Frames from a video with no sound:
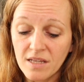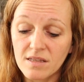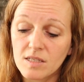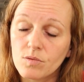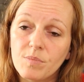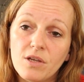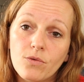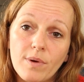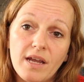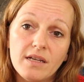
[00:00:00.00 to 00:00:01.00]
this would be
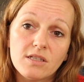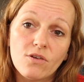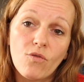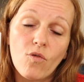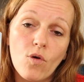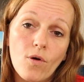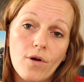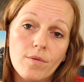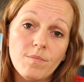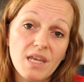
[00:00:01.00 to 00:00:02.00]
great
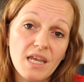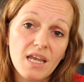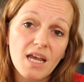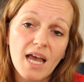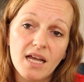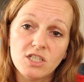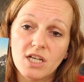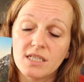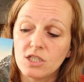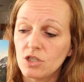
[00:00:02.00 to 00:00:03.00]
for me and
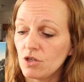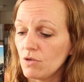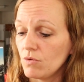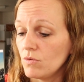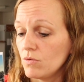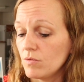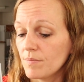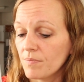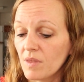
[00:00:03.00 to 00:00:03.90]
just to